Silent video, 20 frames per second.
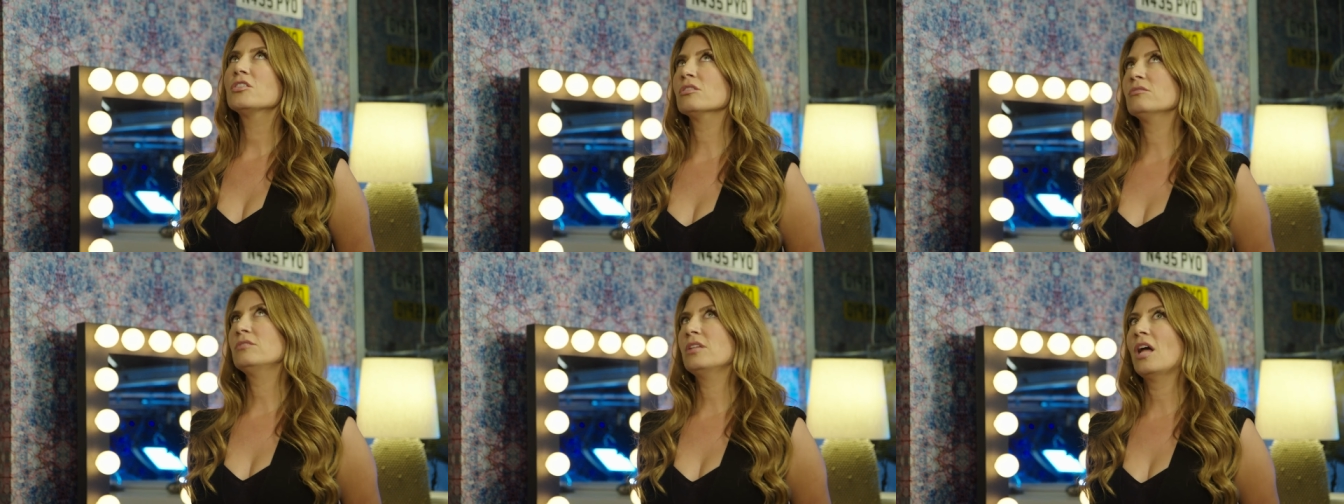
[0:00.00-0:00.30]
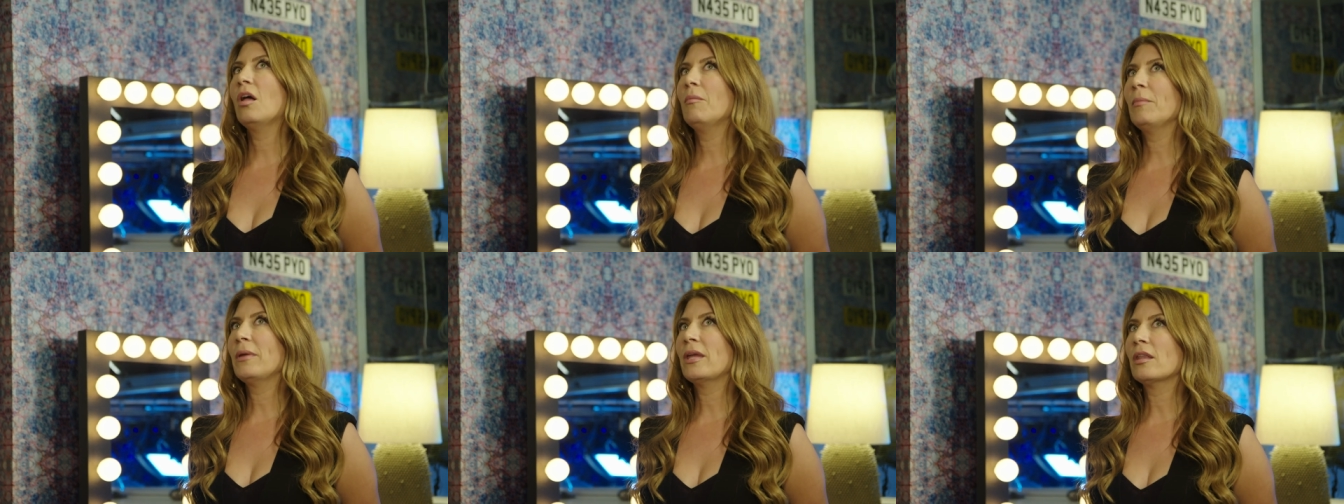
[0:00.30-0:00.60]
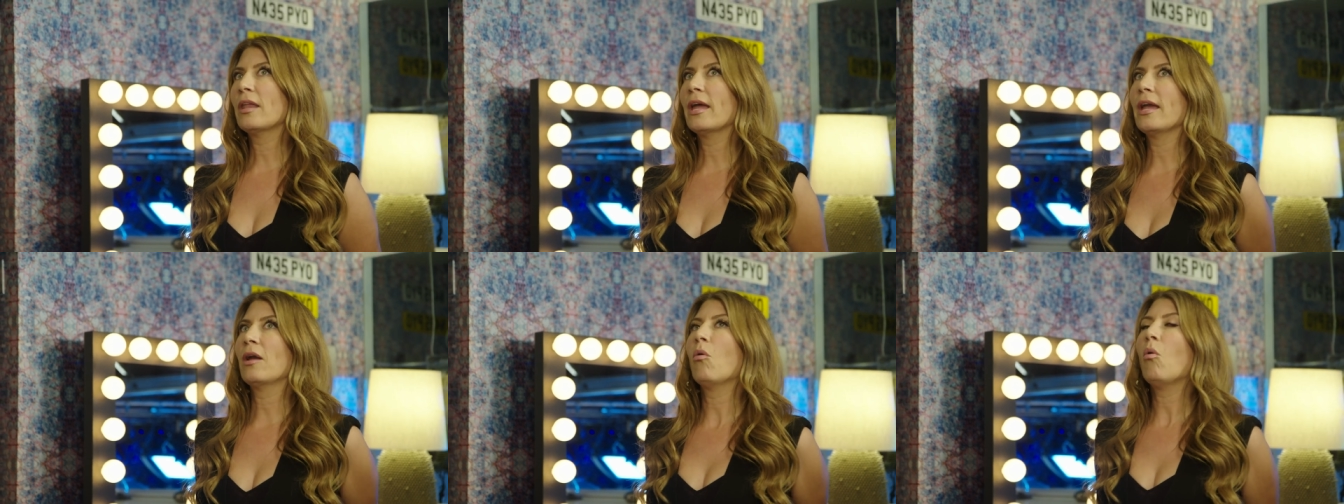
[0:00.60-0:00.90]
So tell me,
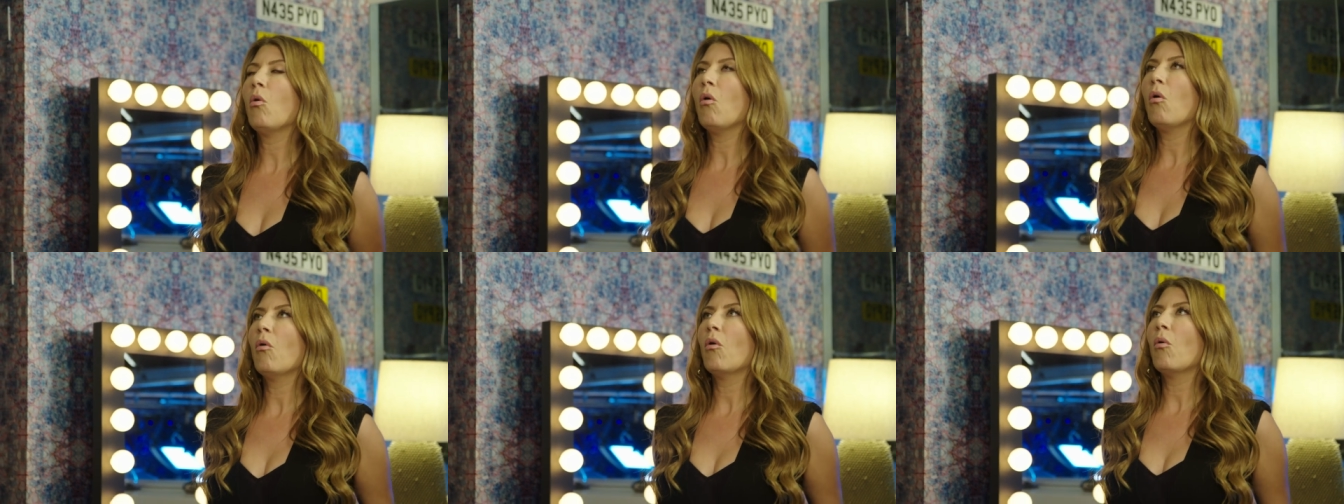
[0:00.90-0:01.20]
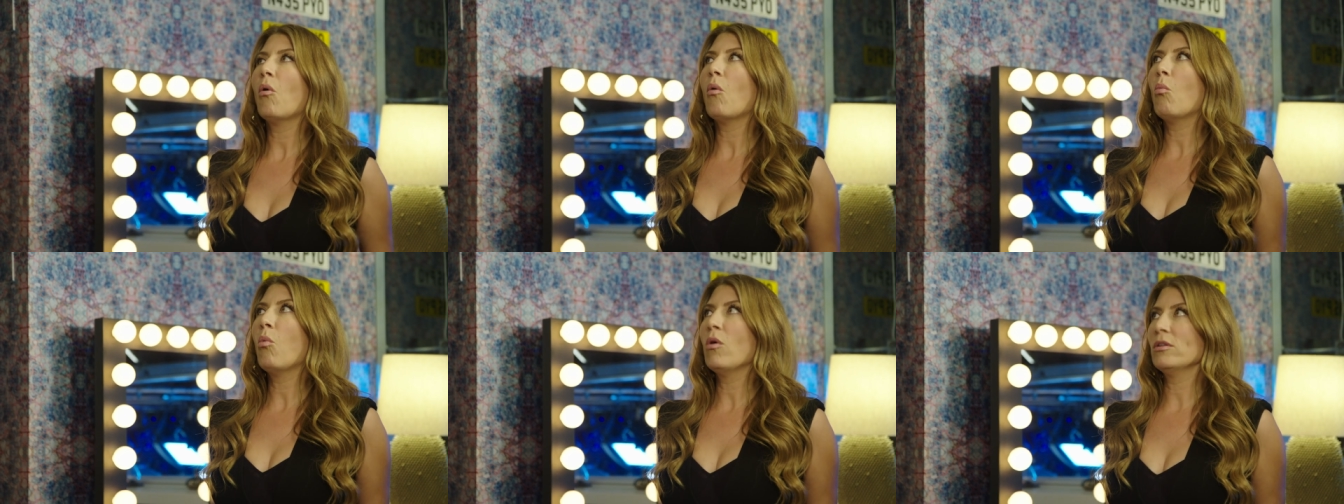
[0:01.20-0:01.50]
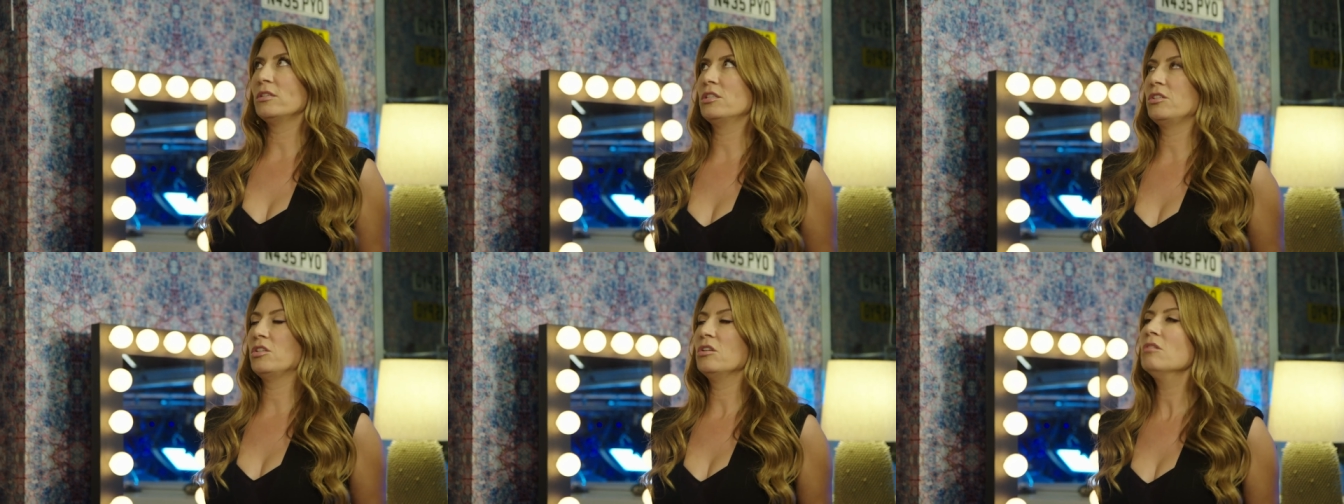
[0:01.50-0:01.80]
like,
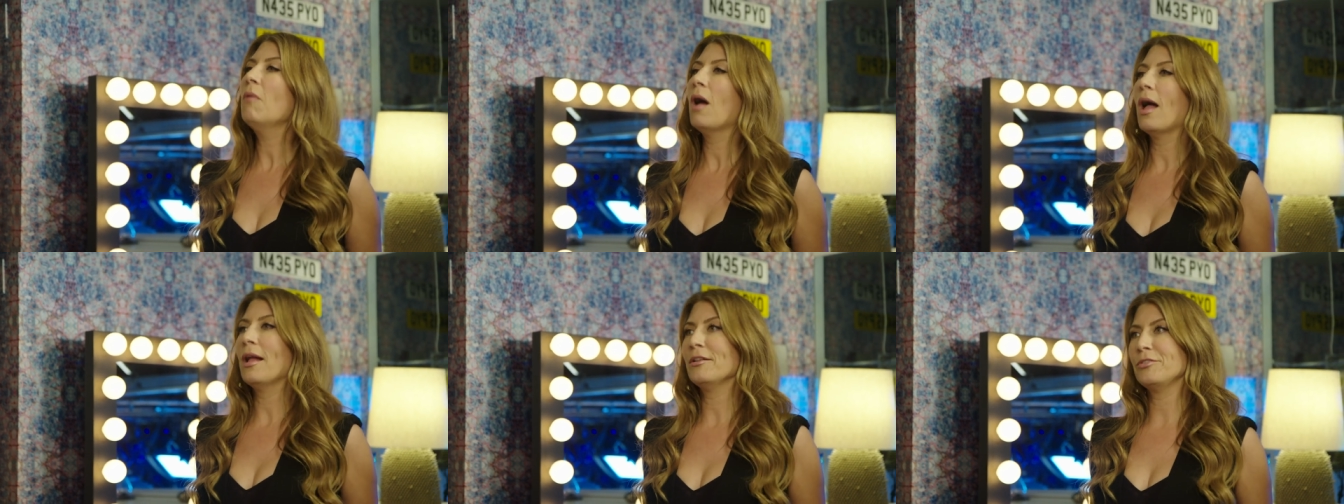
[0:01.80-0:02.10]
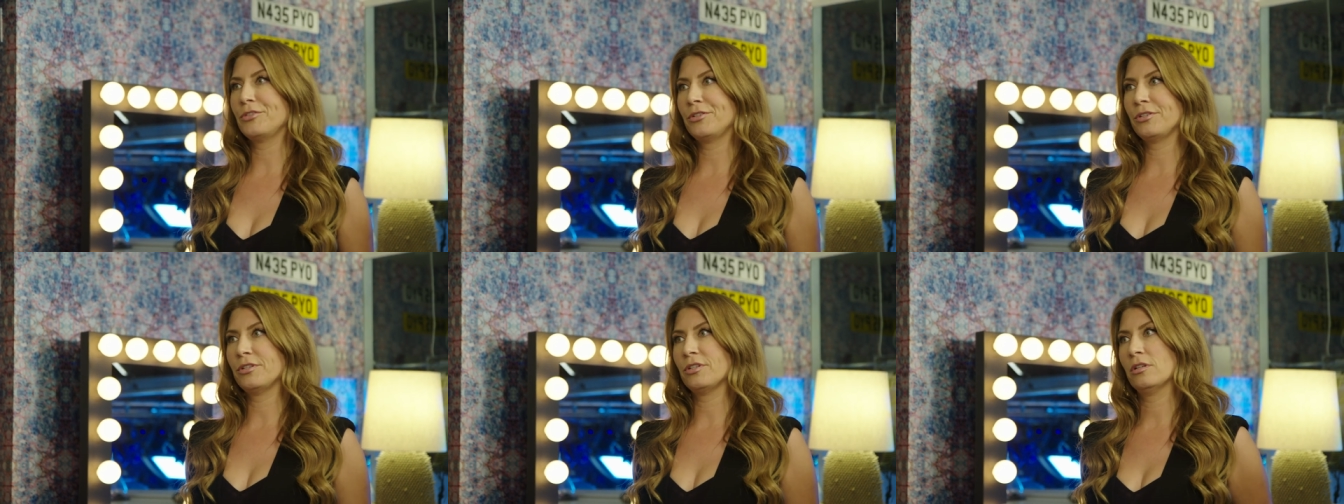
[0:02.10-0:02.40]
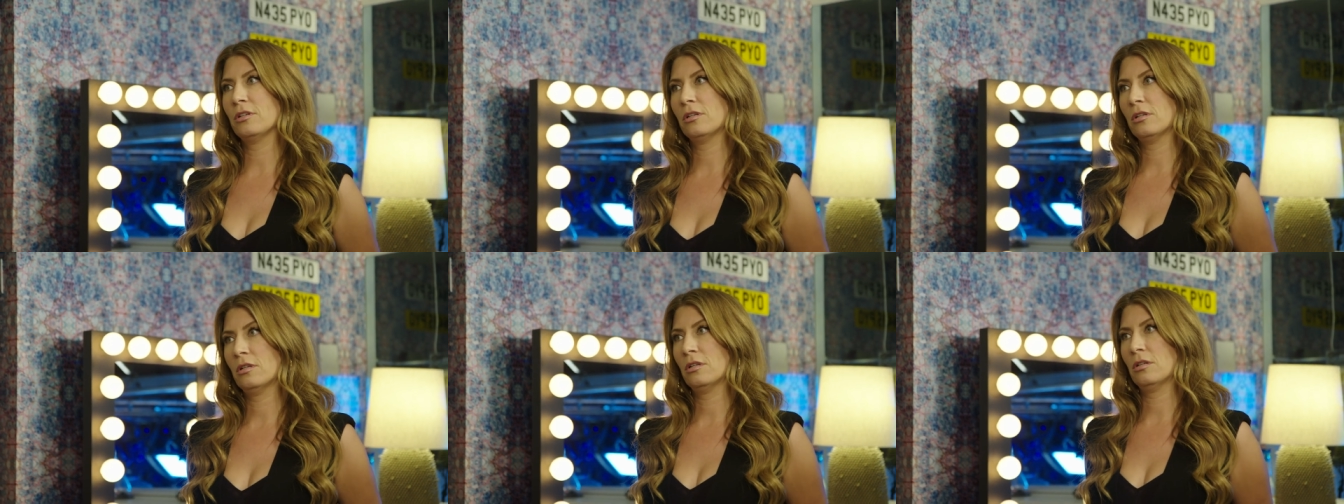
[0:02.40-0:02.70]
what's too much?
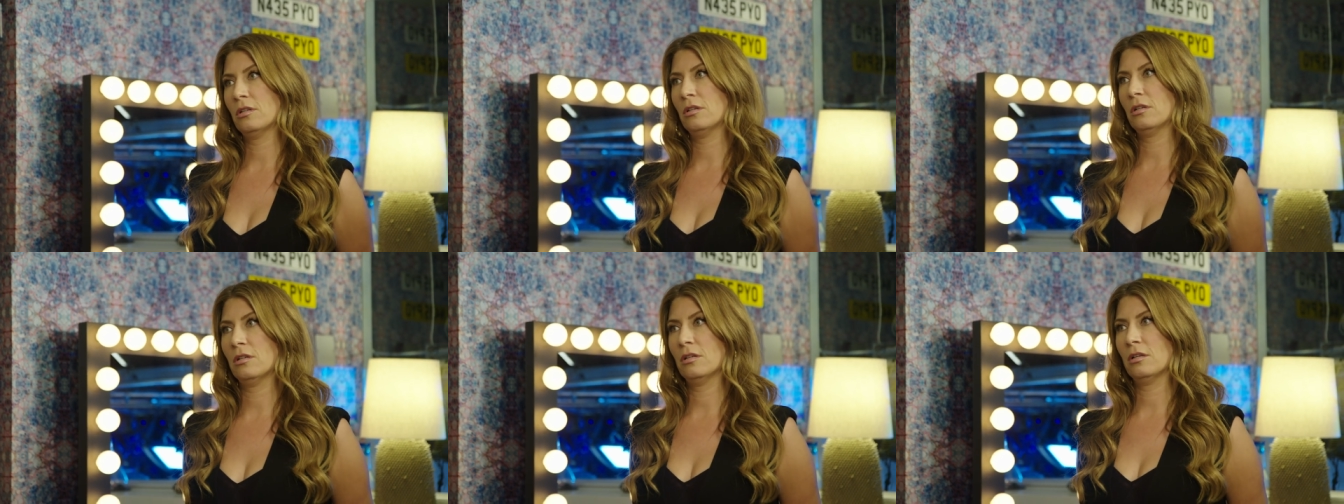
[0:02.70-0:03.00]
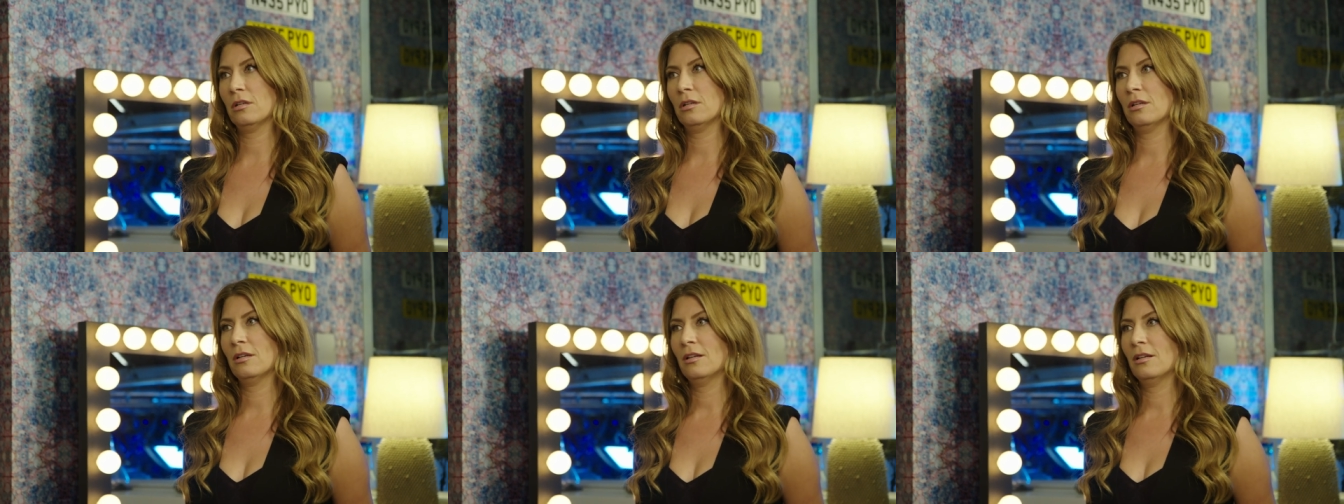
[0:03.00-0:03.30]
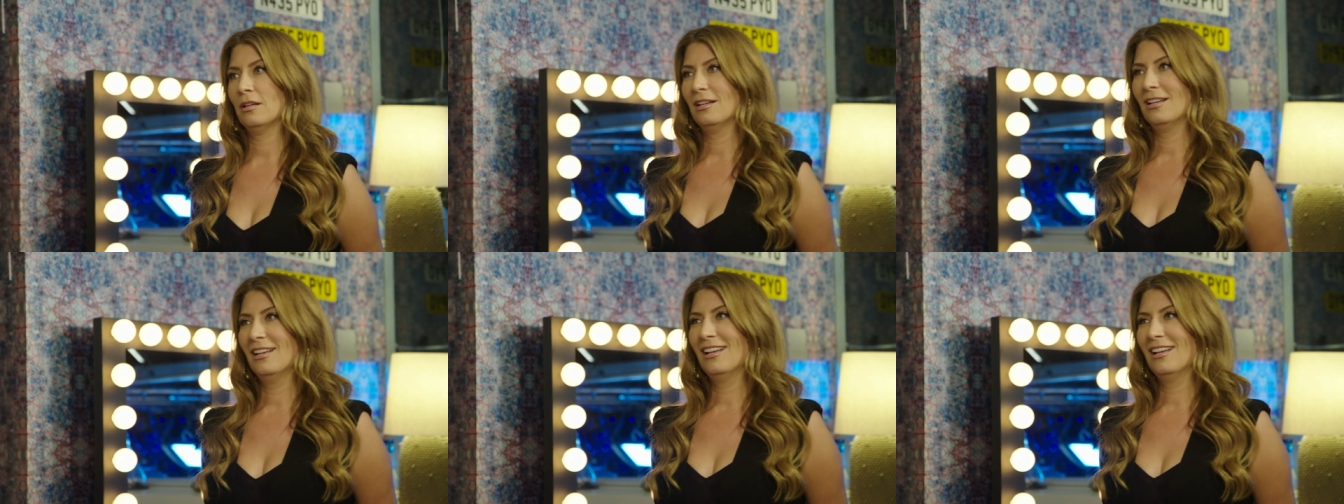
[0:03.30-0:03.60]
You should limit